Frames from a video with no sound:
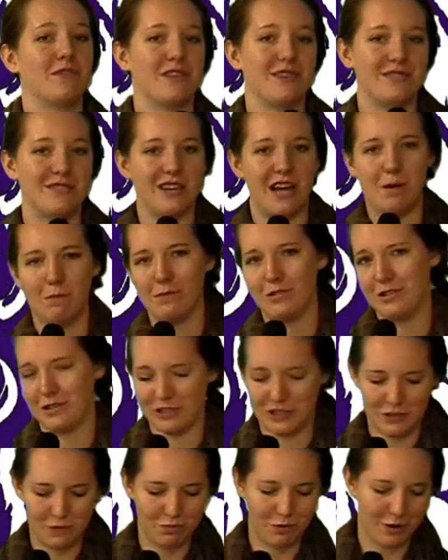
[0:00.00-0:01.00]
this time with your
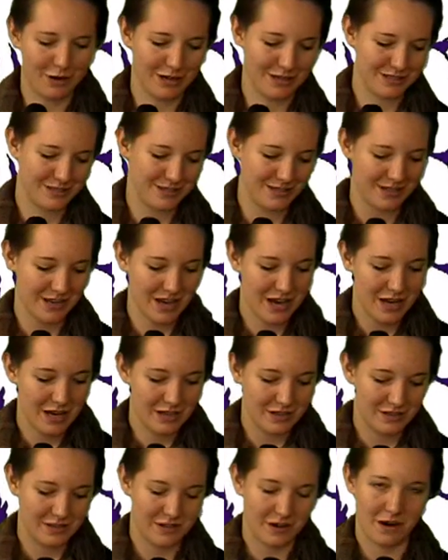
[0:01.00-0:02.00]
sports.
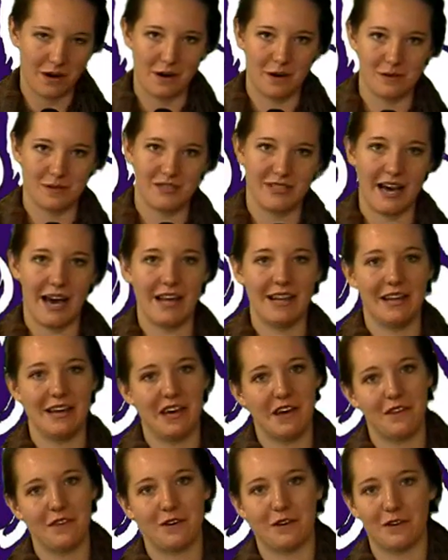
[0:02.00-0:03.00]
So,
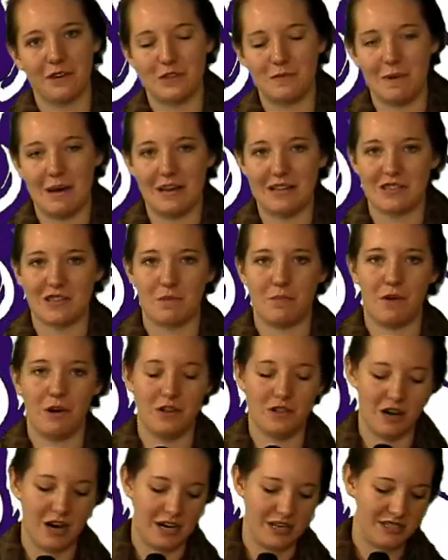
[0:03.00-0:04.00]
sadly, girls basketball
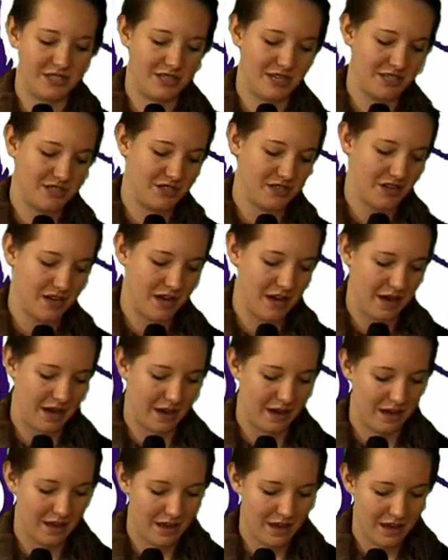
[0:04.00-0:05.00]
lost
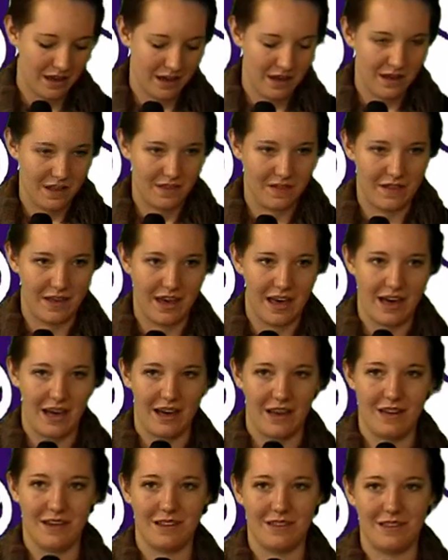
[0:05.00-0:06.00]
yesterday. They,
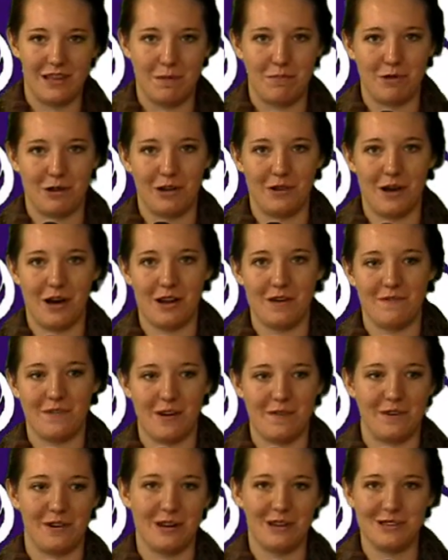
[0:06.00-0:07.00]
they put a lot of
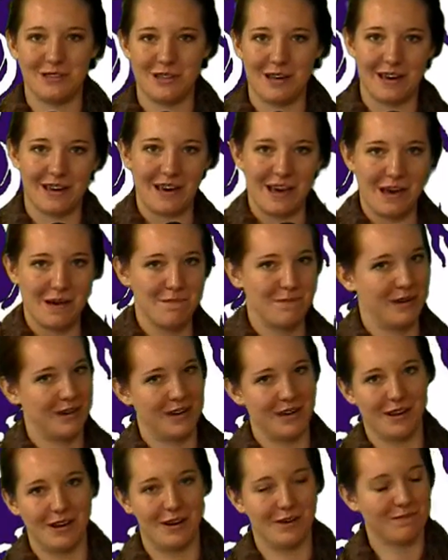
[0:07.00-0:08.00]
effort into that game, but
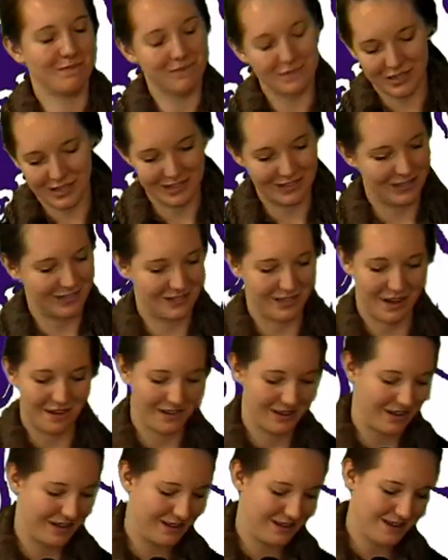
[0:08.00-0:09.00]
you know, it, it's all
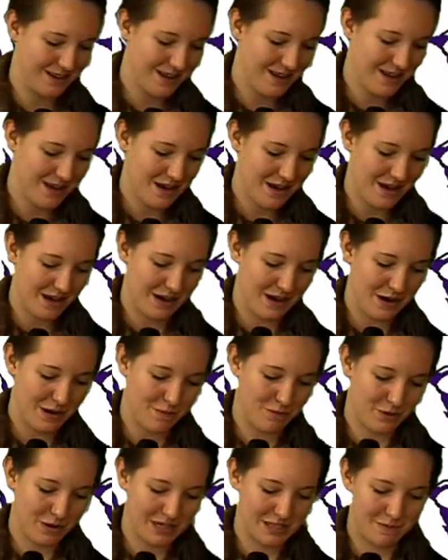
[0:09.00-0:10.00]
good. Uh,
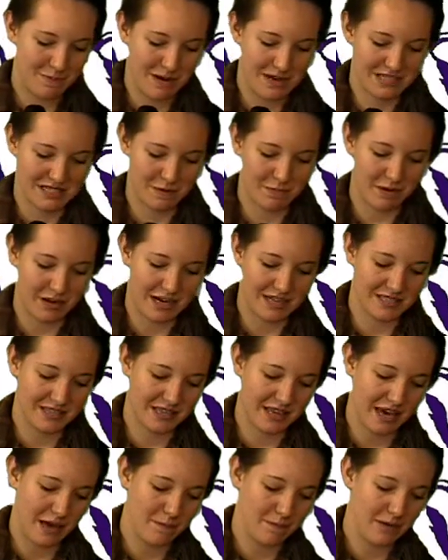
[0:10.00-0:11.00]
boys basketball has a
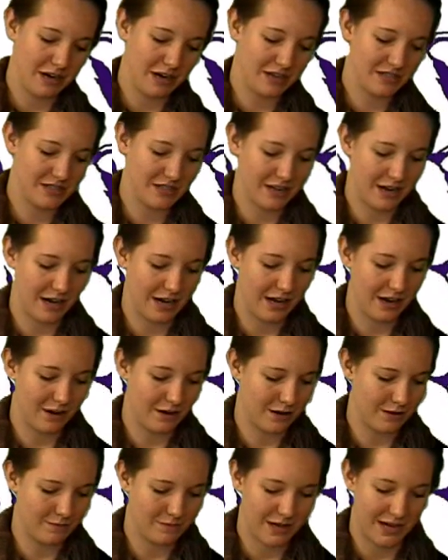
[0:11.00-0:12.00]
game here tonight,
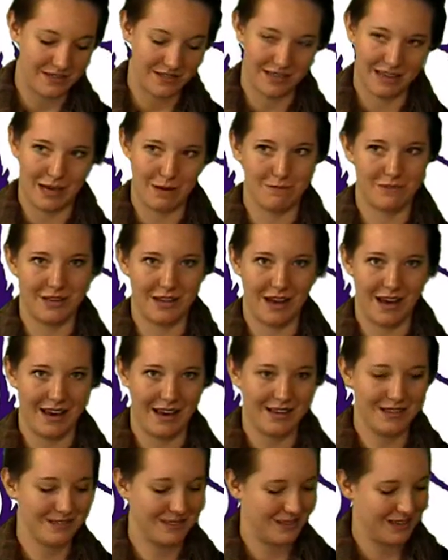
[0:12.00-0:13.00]
or has a game
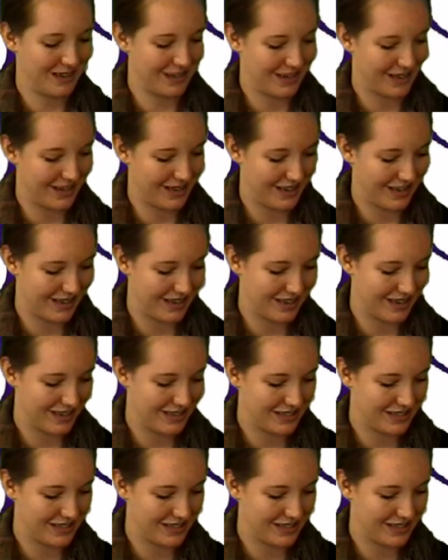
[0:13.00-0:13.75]
tonight. Uh,